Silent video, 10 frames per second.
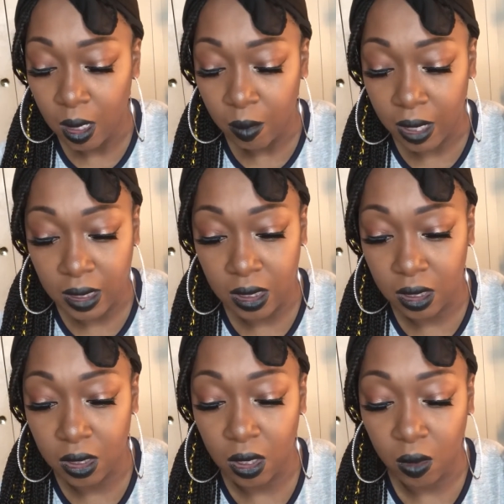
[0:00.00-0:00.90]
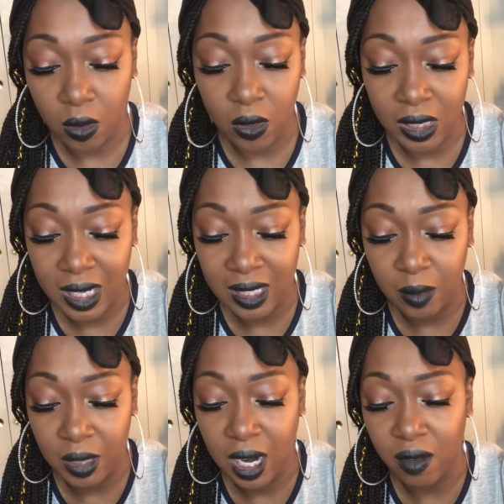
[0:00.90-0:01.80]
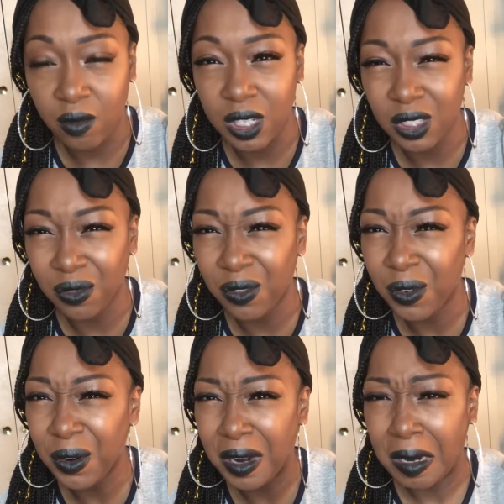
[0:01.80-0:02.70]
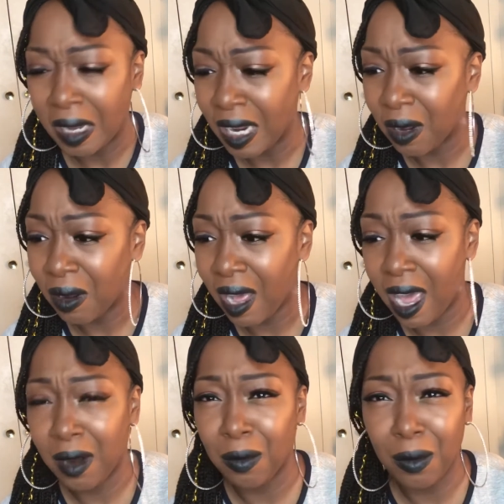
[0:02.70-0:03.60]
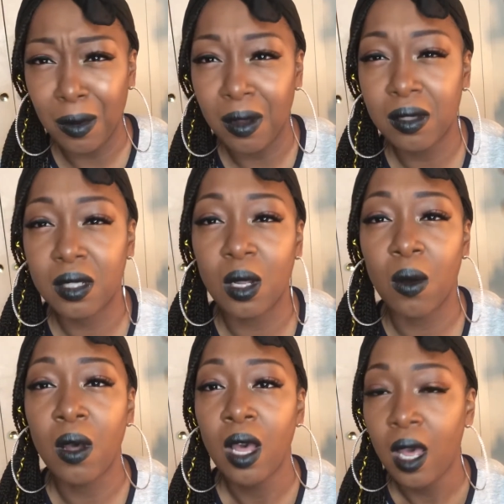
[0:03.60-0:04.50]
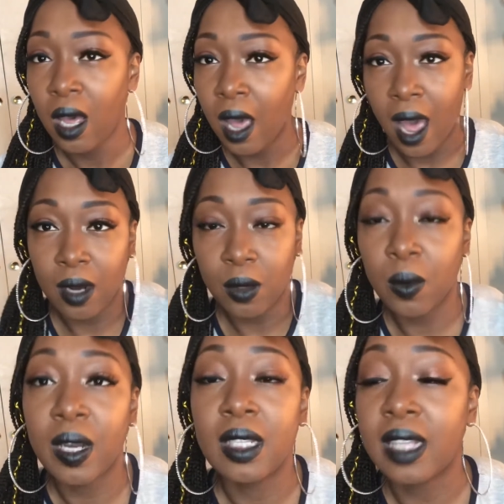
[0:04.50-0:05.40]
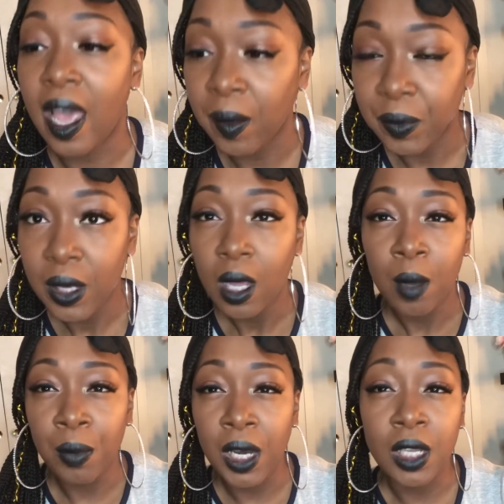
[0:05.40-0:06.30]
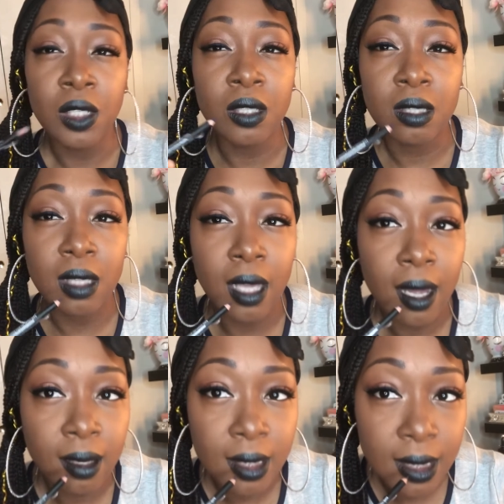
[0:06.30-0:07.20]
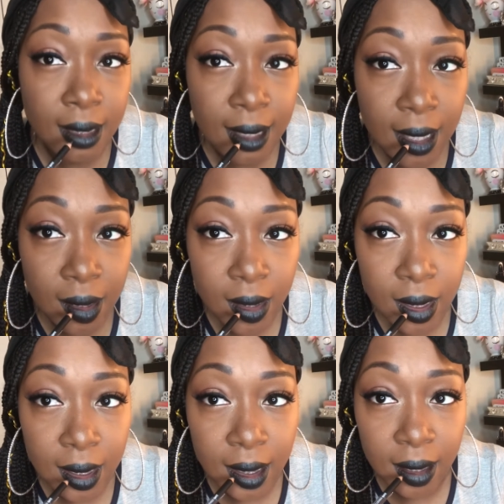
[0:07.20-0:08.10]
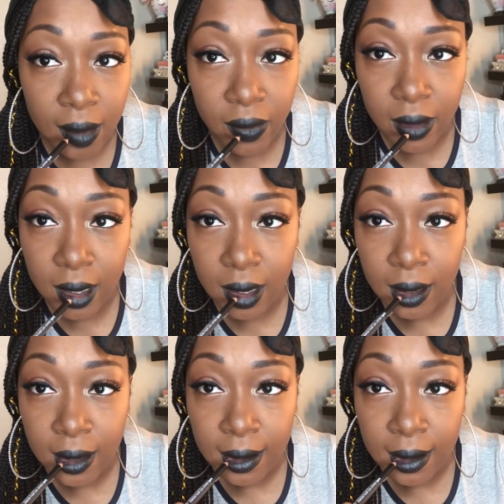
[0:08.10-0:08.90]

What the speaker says: But I just don't know. It's not something I reach for like at all. So I don't know where it's at. But you see how this is not really covering?